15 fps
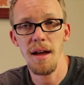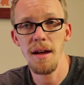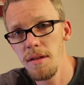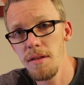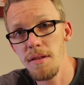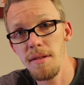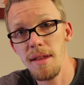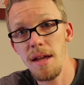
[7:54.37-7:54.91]

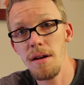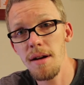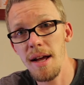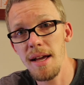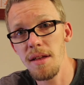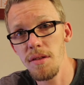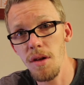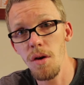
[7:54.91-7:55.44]
standard
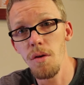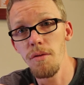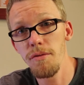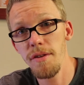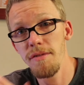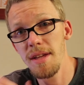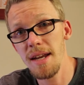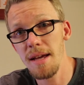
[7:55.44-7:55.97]
ISO,
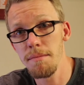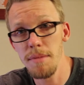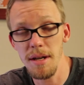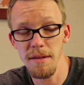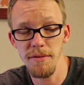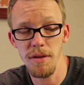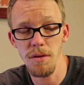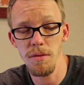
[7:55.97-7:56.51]
15 amp
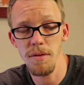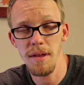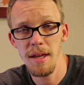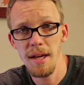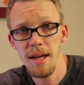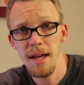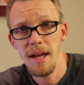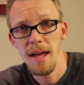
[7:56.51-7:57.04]
mini fuse,
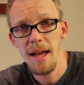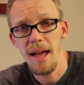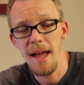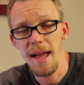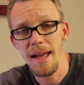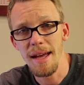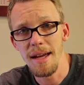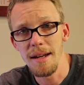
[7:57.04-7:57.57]

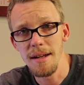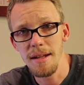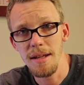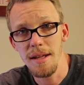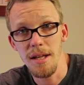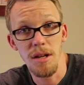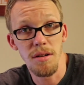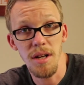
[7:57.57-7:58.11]
and
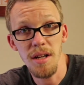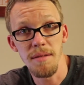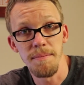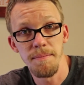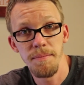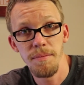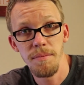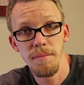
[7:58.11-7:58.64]
you're done.
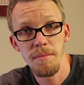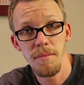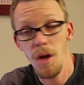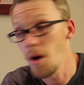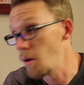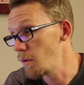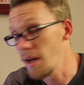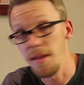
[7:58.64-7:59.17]

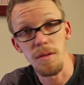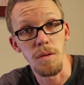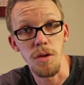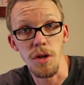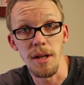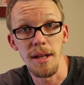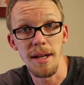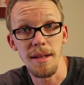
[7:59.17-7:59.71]
Oh, and
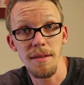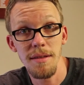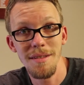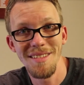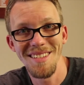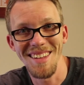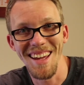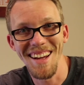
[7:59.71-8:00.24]
switching the lights,
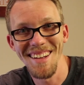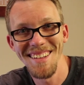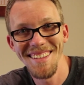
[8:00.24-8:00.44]
yeah,